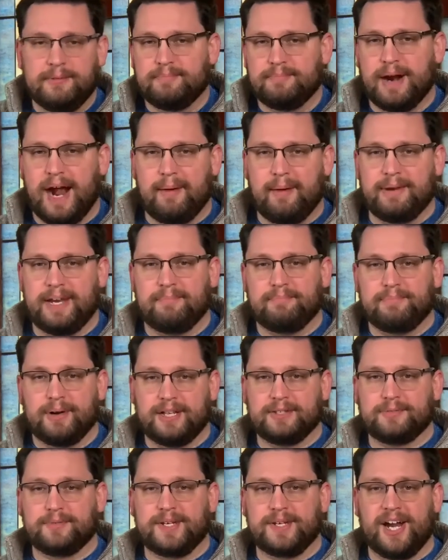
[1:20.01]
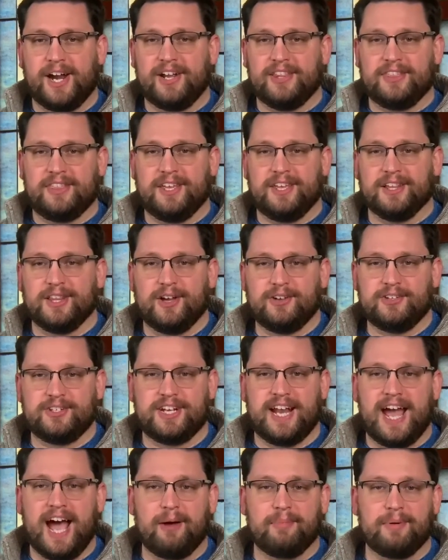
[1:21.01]
Prominent Presbyterian
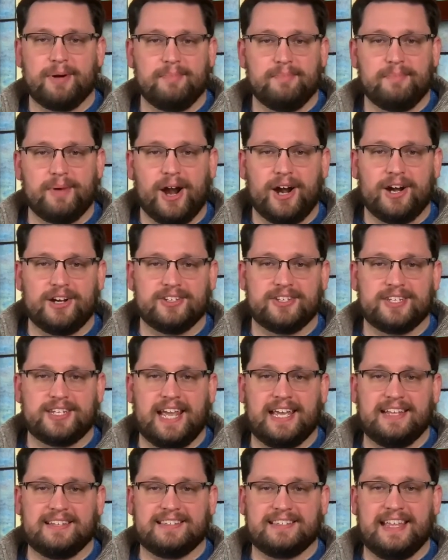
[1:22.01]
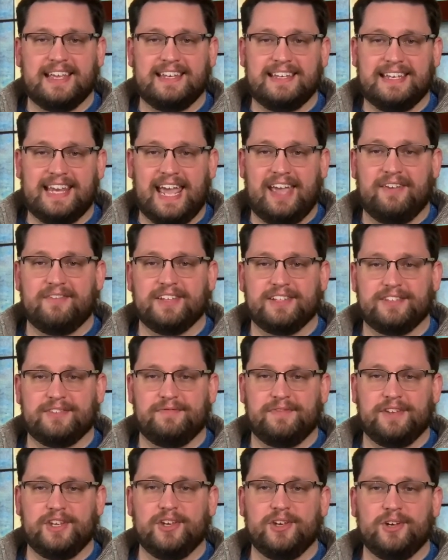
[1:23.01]
theologian Albert Barnes states that David's
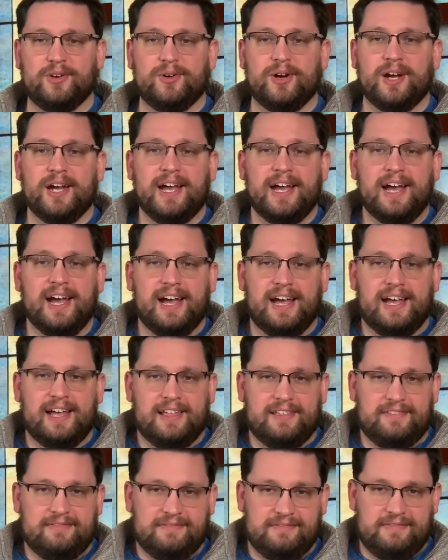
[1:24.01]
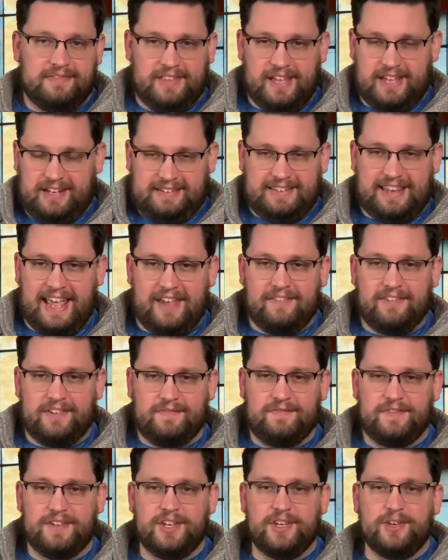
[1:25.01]
view that
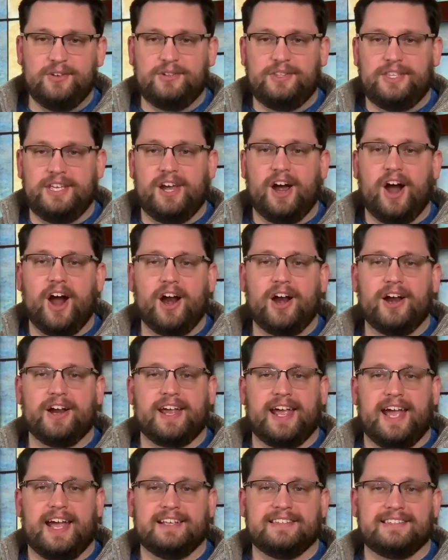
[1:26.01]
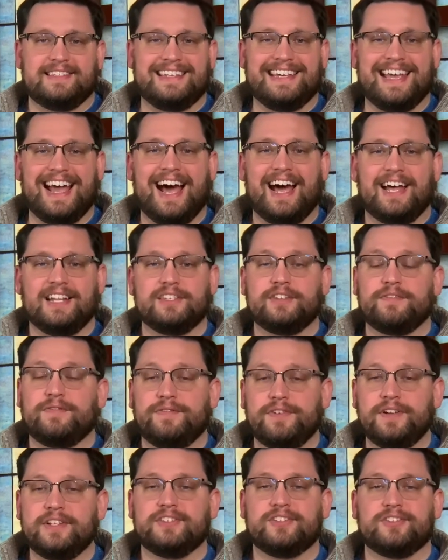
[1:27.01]
David viewed the ark as God's
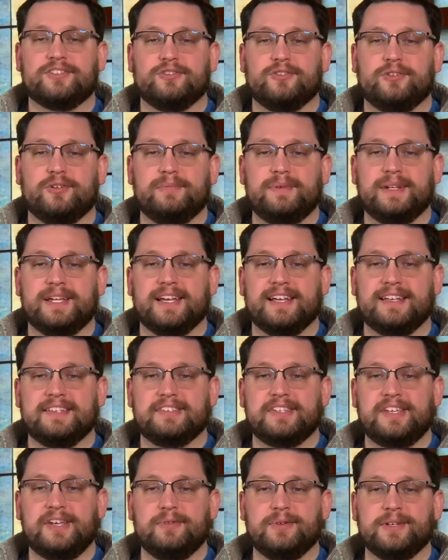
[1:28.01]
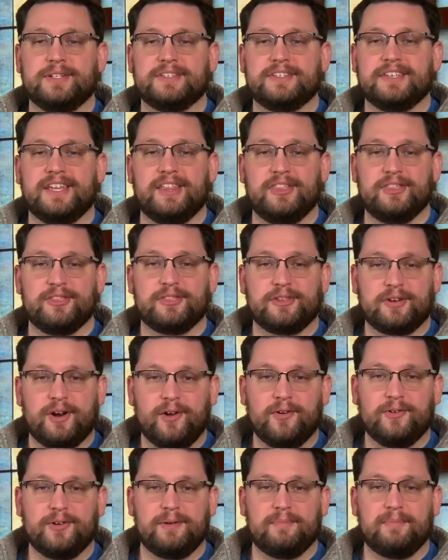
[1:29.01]
footstool because he was
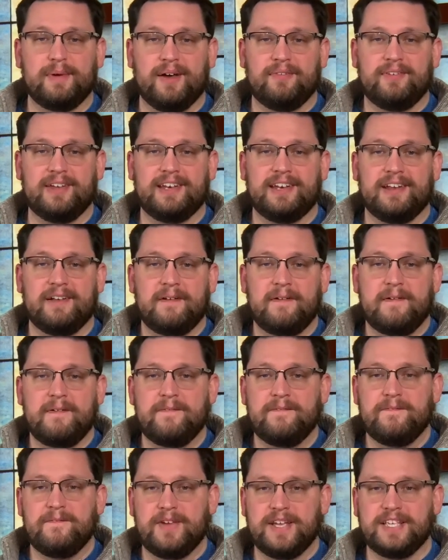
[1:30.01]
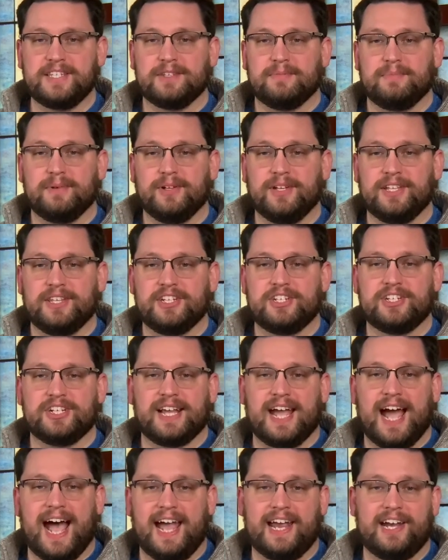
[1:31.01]
enthroned above it, visible in the
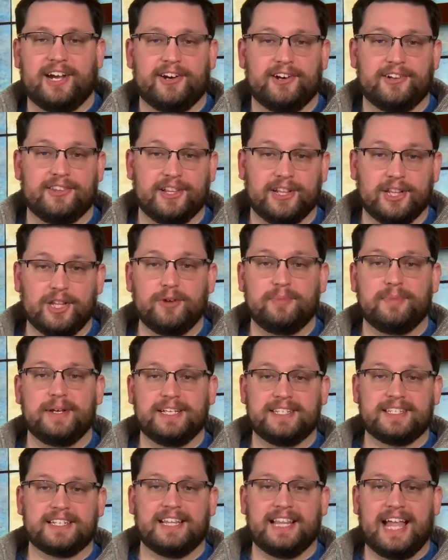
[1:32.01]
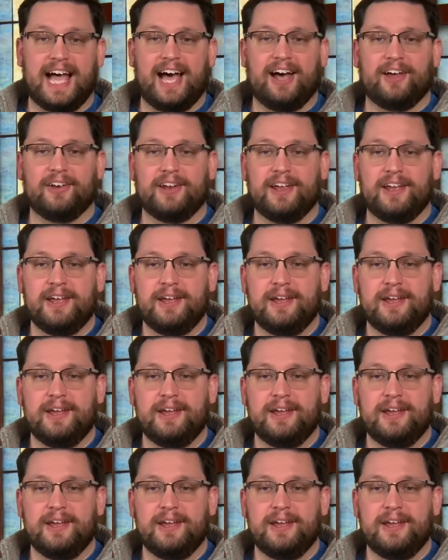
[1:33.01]
Shekinah or the luminous cloud,